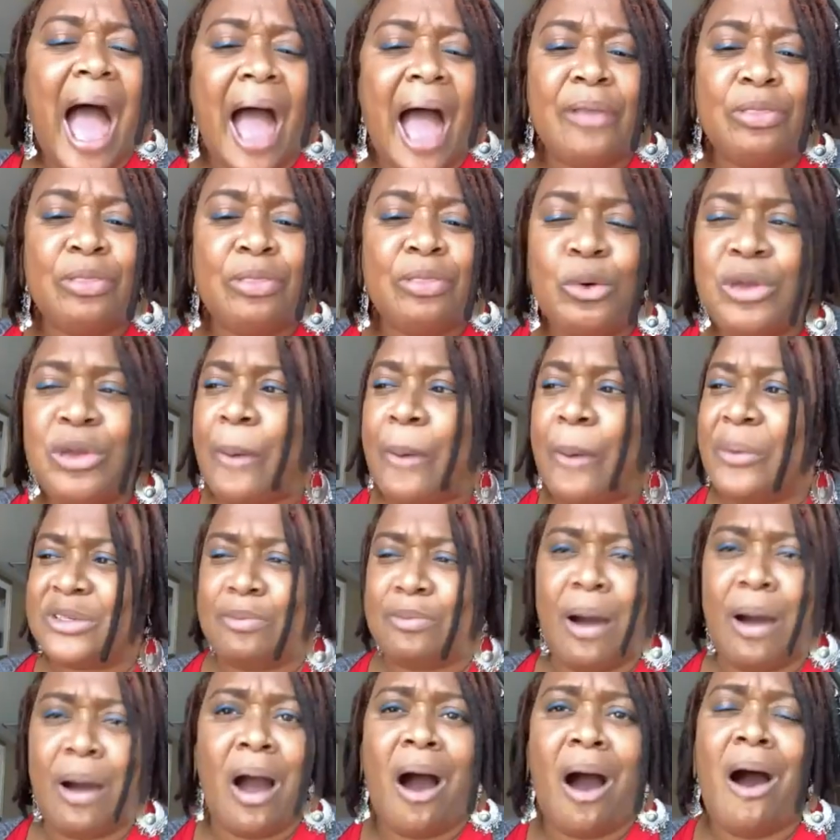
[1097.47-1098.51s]
I knew that was
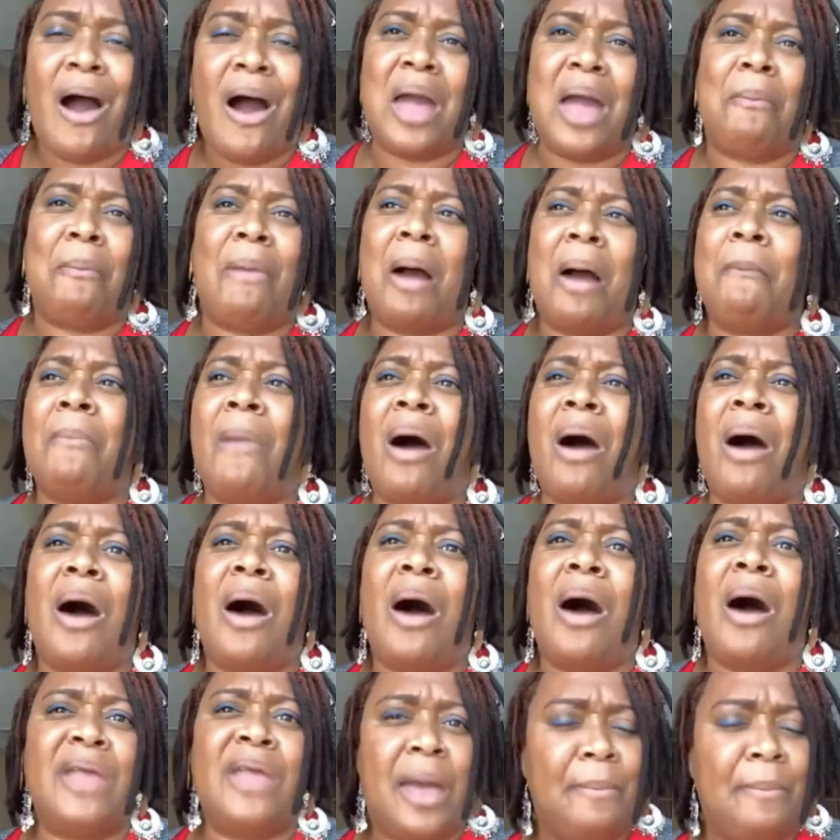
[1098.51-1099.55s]
my aunt and my mom
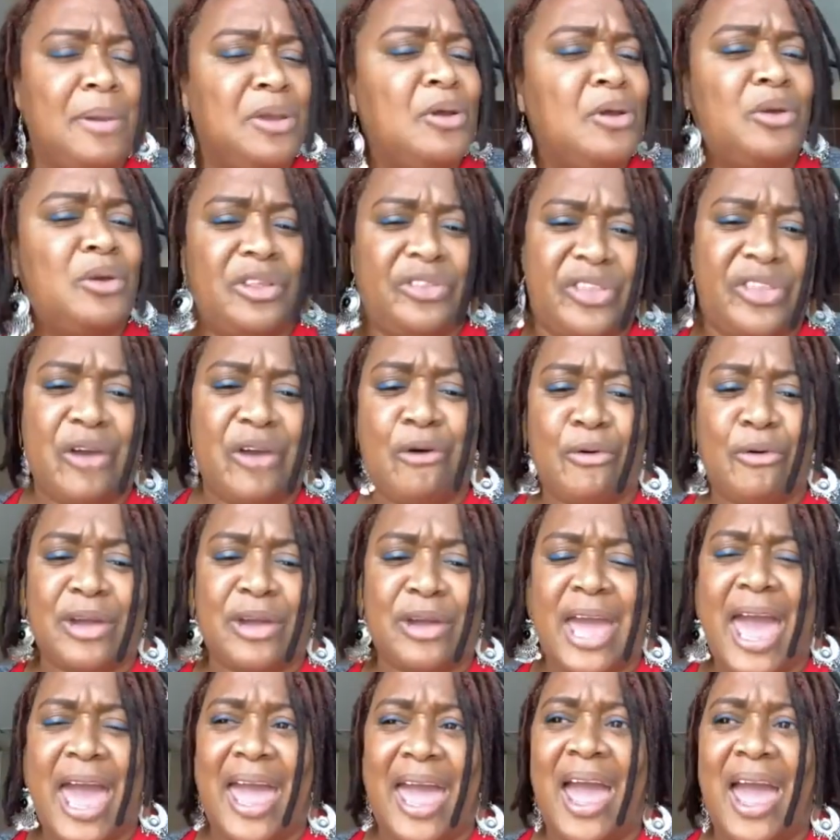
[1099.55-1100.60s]
letting me know that they're
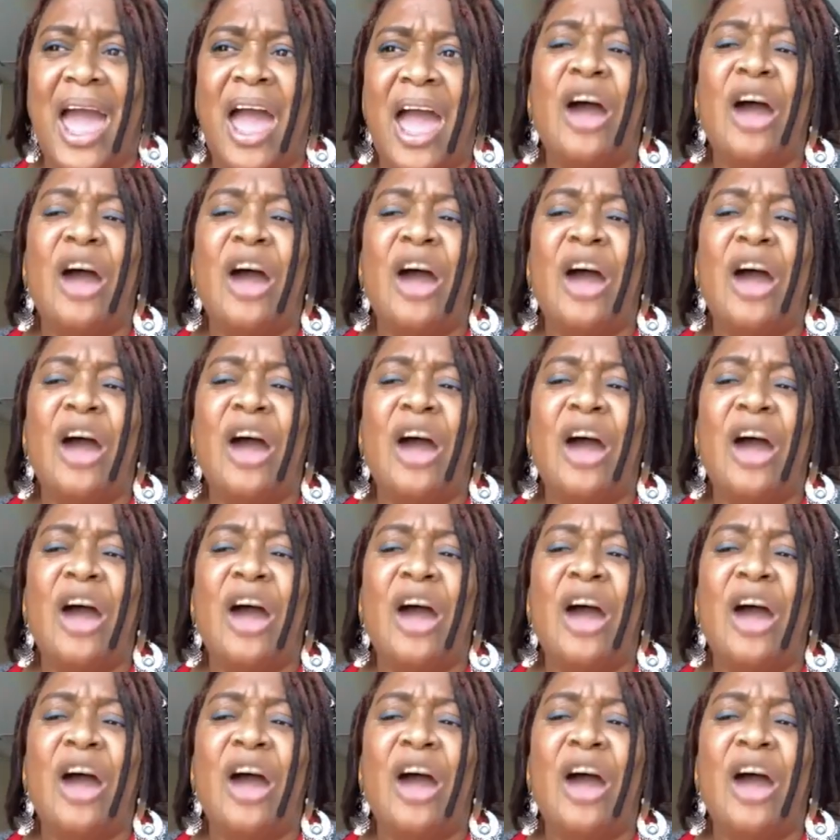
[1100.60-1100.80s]
okay.